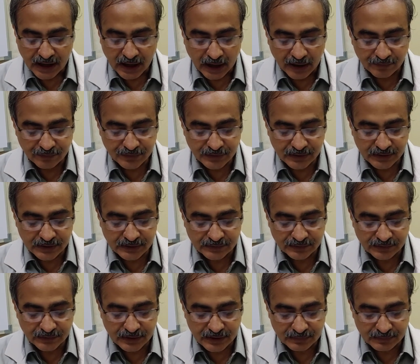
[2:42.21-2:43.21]
after
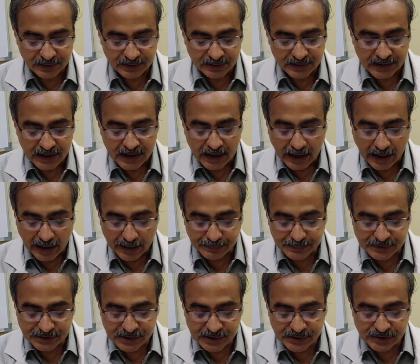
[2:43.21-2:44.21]
confirming
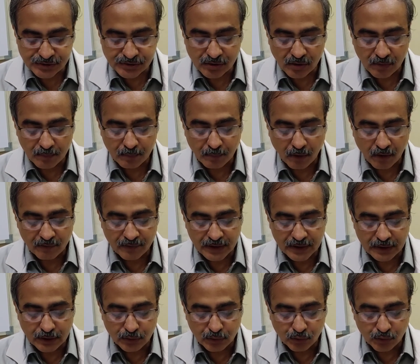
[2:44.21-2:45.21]
absence of bowel
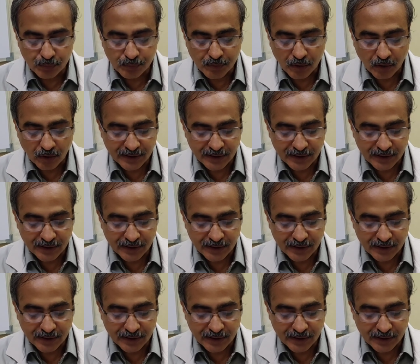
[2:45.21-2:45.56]
loop